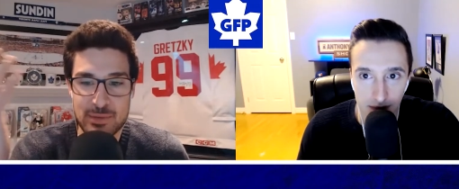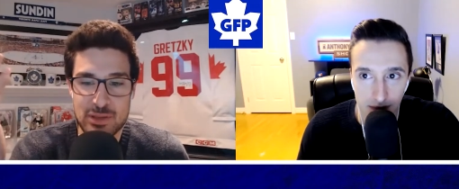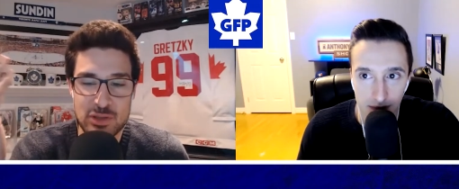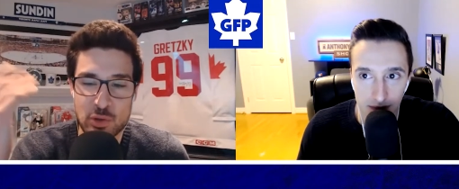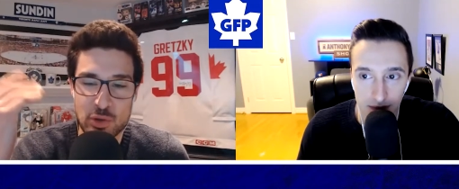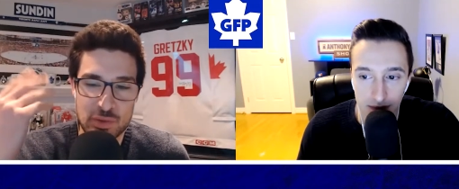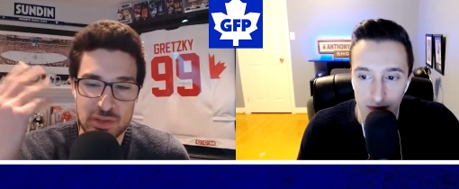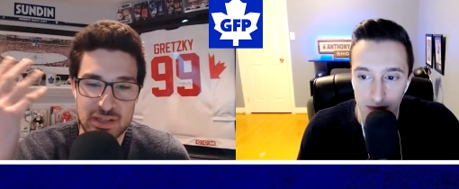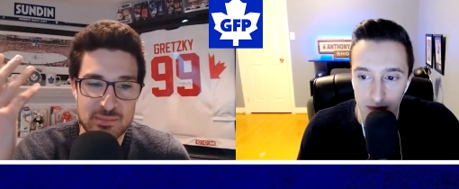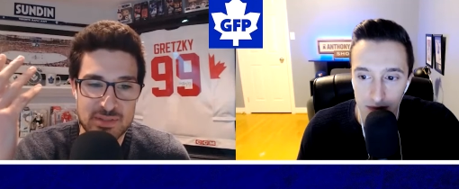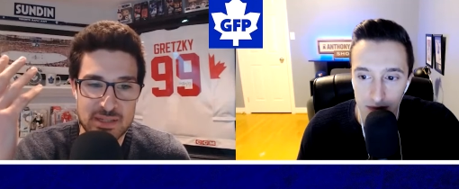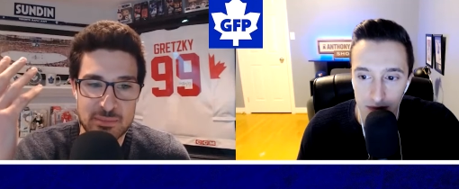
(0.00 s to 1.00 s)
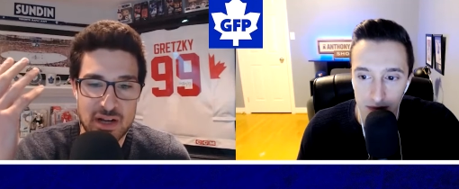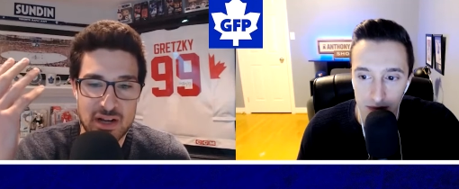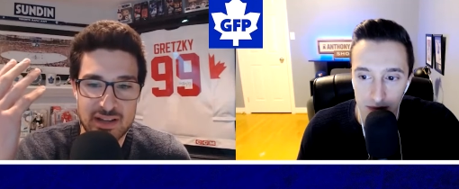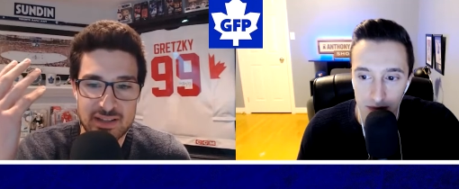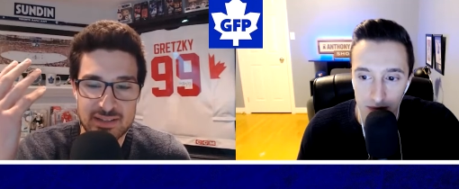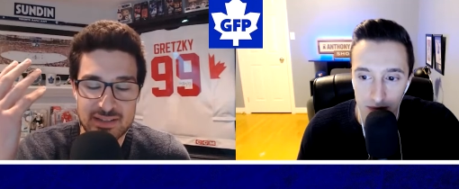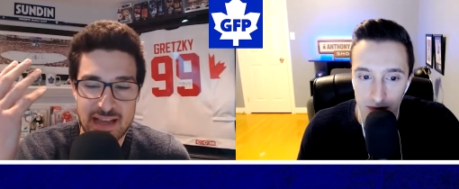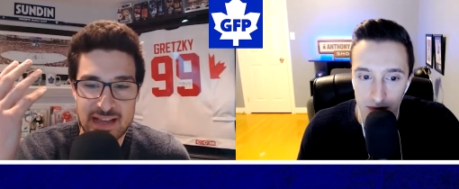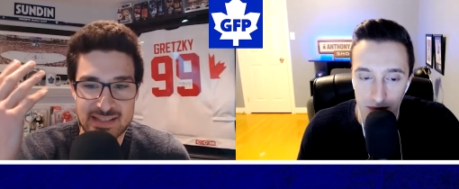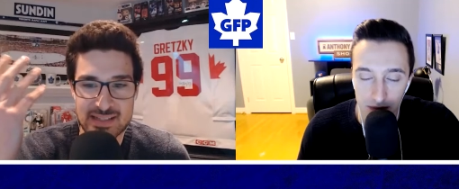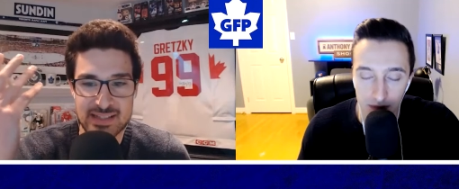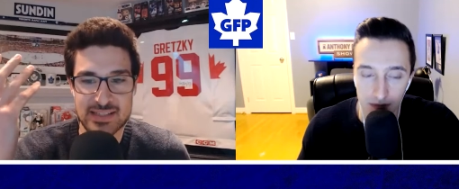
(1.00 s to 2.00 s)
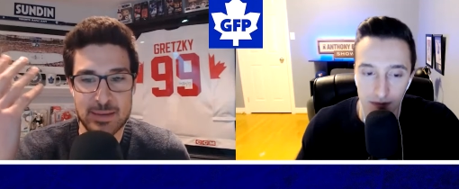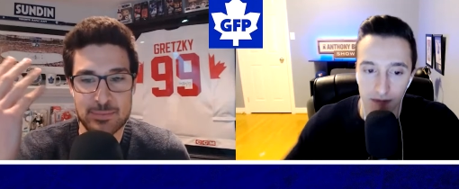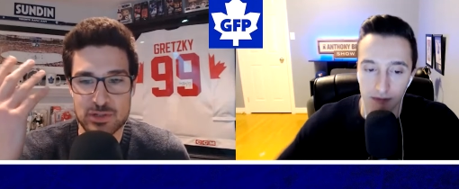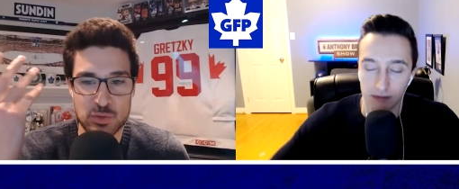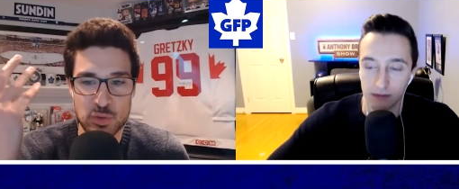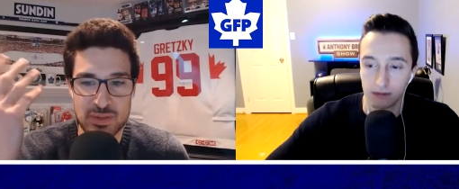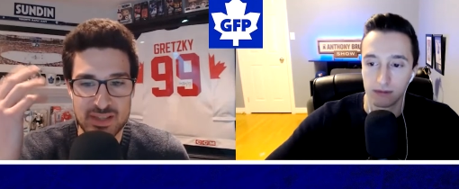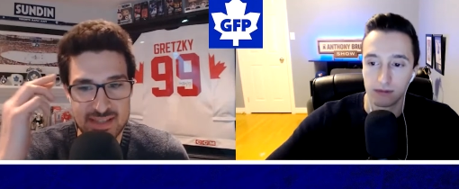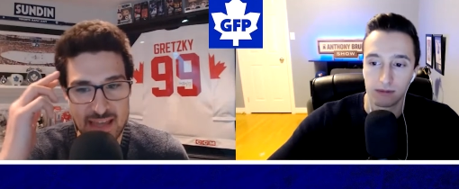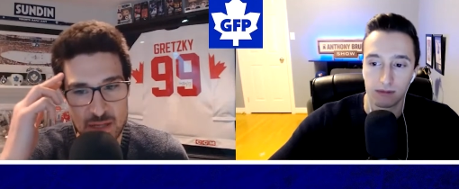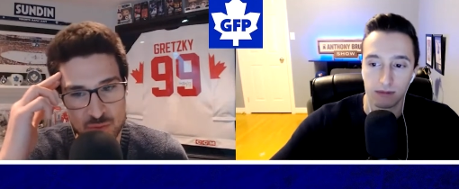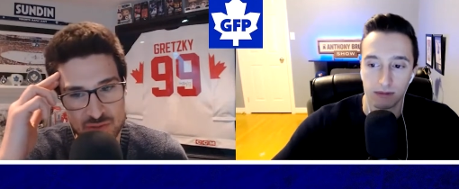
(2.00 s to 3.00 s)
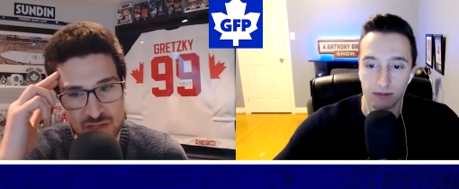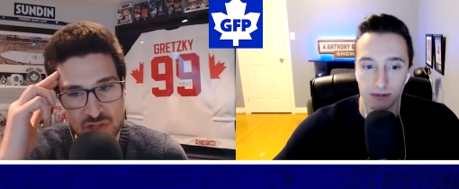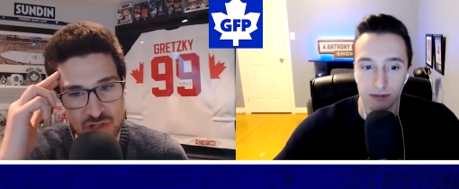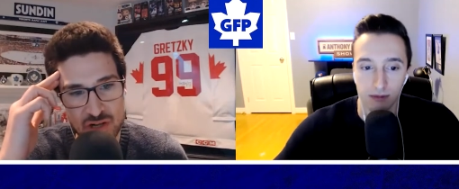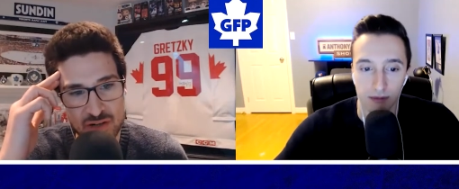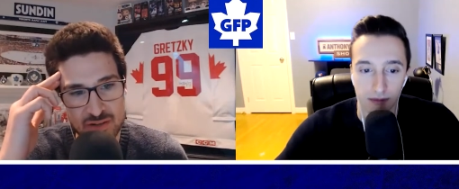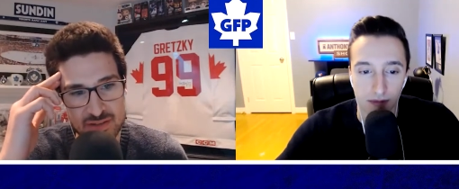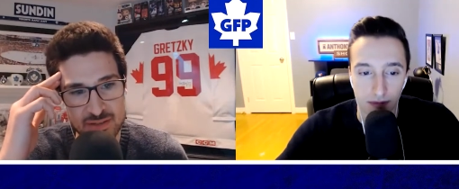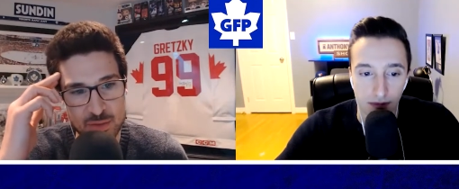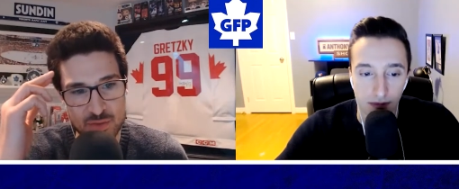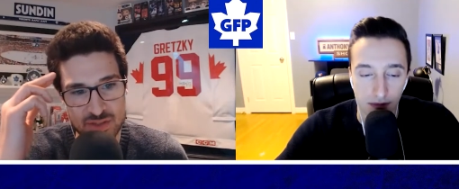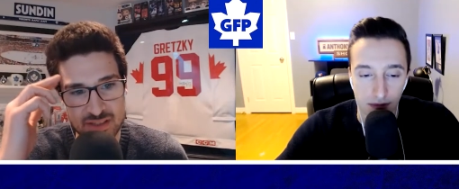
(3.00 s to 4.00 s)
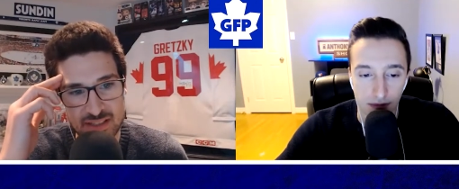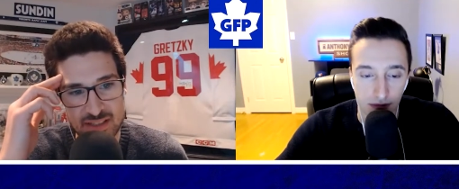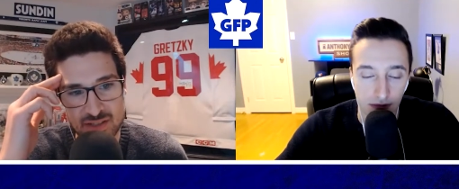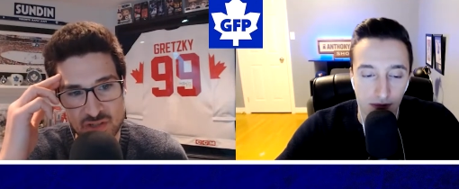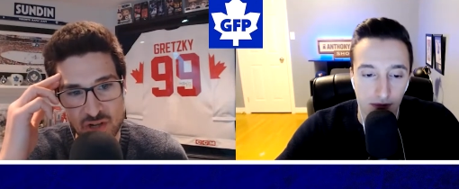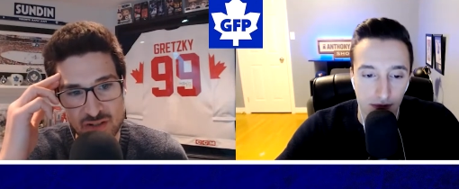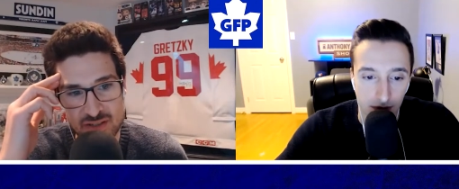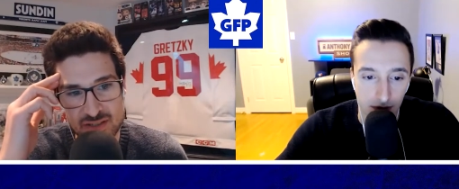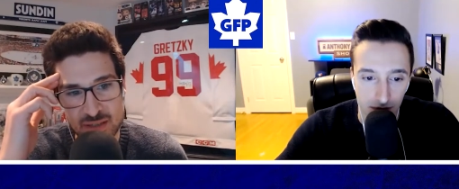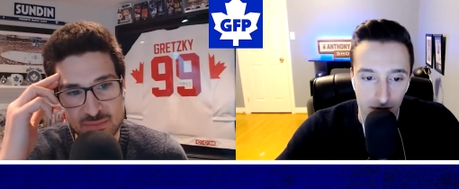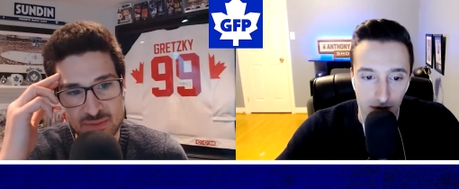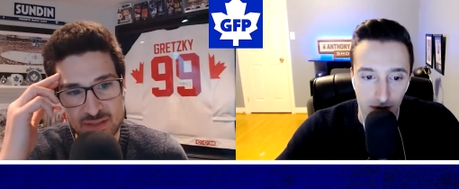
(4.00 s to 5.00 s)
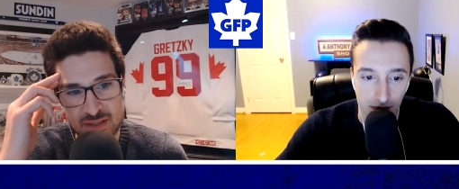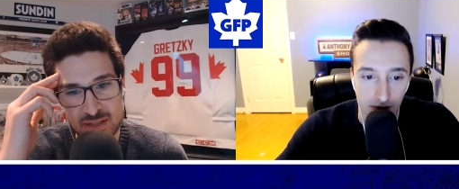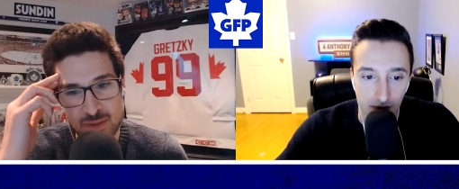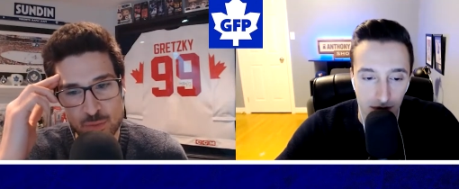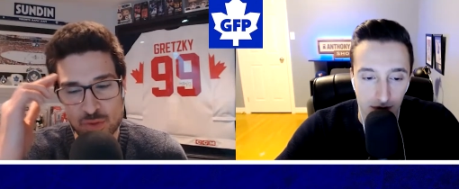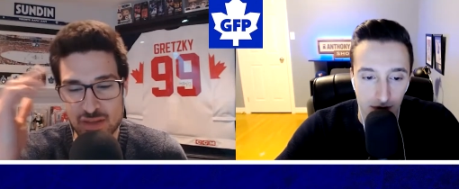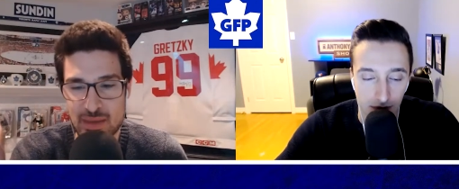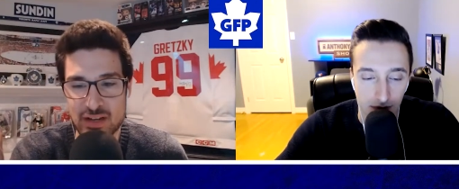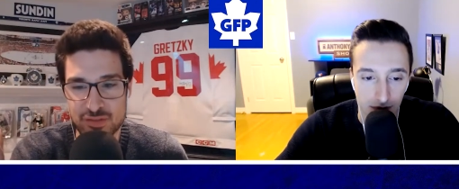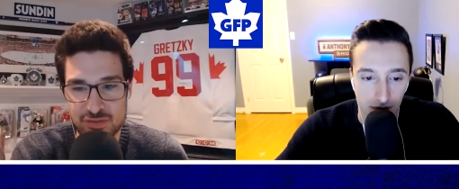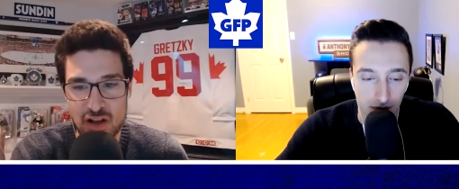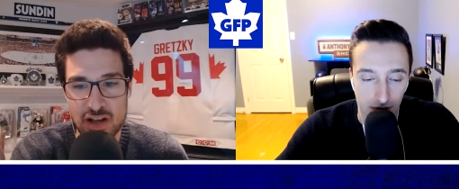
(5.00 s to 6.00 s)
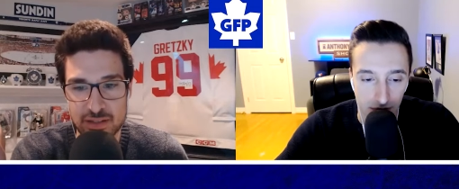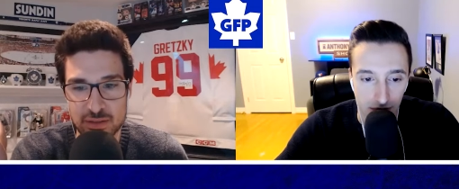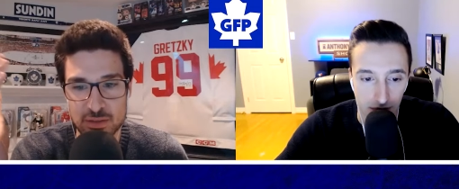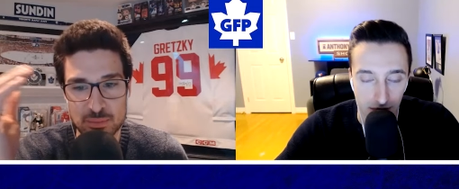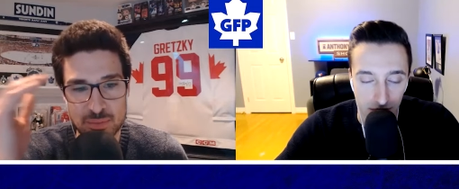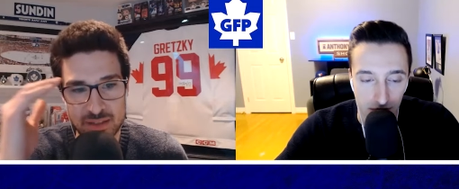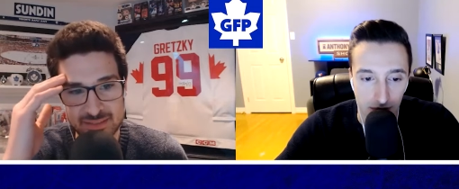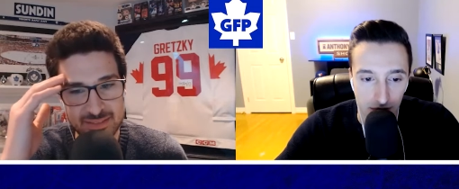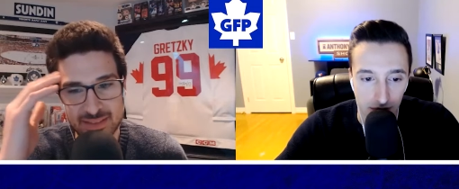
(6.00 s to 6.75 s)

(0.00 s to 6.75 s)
Speaker 1: the only one that comes to mind as an exception would be the San Jose Sharks, like those elite Sharks teams where they made a final, but